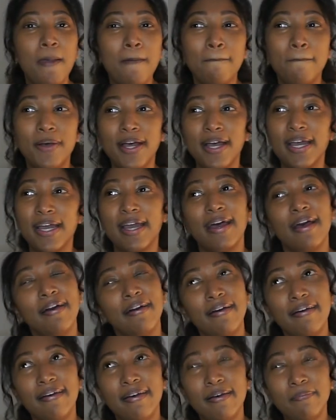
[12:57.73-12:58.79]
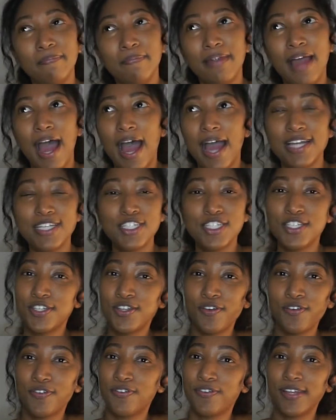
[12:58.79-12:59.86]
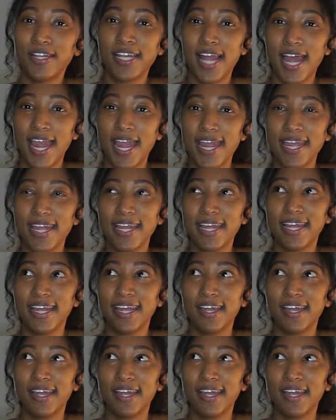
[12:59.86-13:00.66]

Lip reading: But I just don't feel like